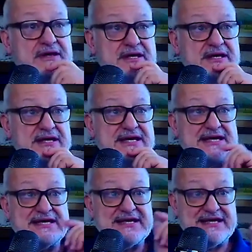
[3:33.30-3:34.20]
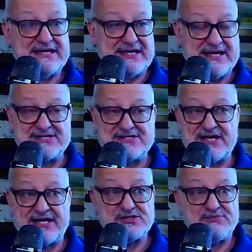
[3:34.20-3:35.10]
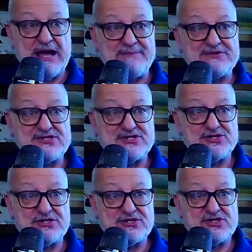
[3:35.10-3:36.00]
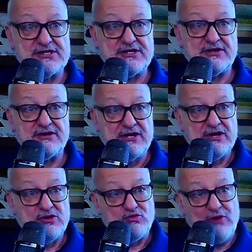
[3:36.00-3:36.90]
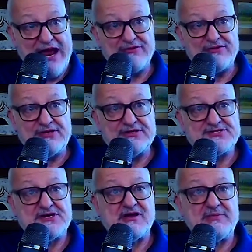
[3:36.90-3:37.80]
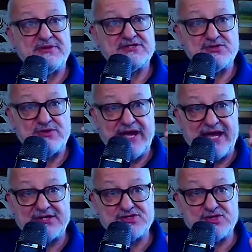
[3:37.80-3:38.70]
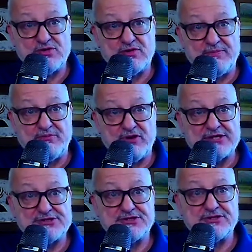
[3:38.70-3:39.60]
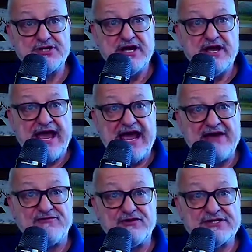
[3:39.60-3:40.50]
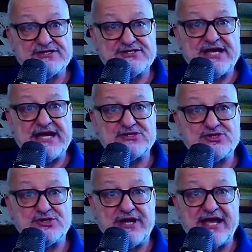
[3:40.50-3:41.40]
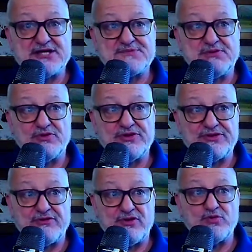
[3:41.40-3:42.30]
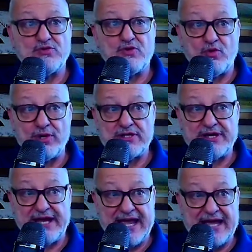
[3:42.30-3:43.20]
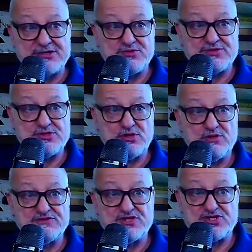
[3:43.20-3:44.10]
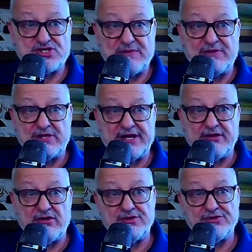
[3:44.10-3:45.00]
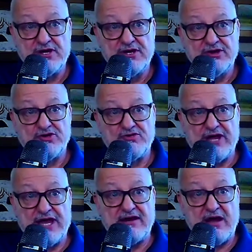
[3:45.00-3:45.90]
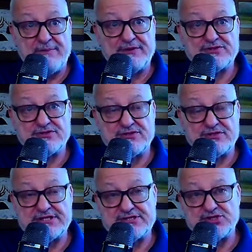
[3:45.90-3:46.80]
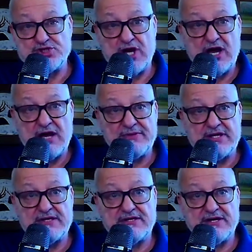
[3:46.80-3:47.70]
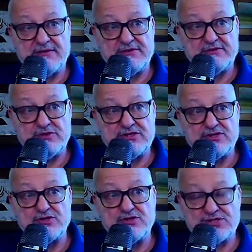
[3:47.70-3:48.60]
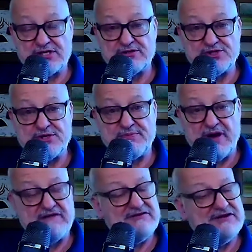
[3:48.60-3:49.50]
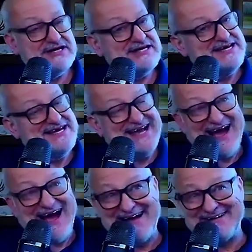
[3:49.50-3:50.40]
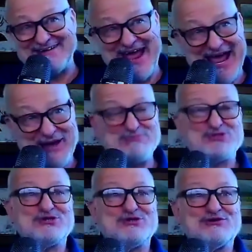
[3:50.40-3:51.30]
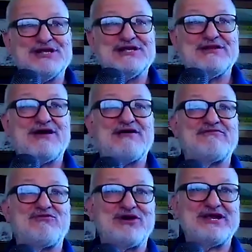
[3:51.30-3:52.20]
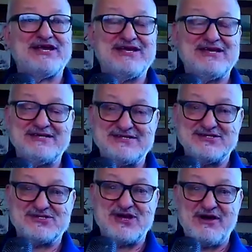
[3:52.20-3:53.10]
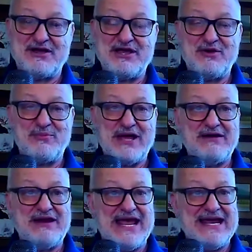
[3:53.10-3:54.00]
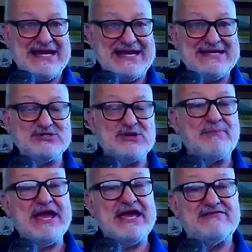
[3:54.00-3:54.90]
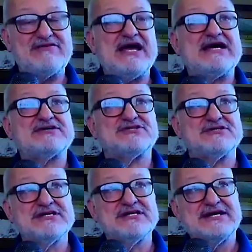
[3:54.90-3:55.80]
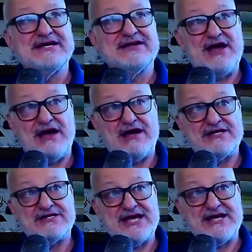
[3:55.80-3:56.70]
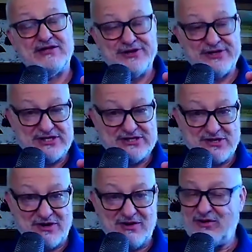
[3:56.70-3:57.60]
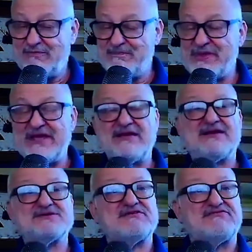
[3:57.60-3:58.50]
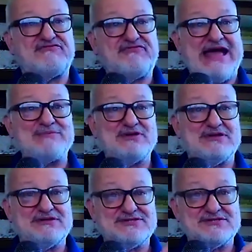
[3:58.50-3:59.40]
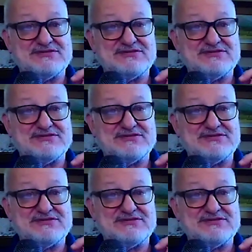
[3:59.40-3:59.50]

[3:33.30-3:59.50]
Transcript: He says, my position is clear. Rather than succumbing to external pressure, African states should exploit their own oil and gas reserves to stimulate growth, create opportunities, job income, and reduce energy poverty. I absolutely love what he is talking about, and he's a man of action. Take a look at this article. It is a fabulous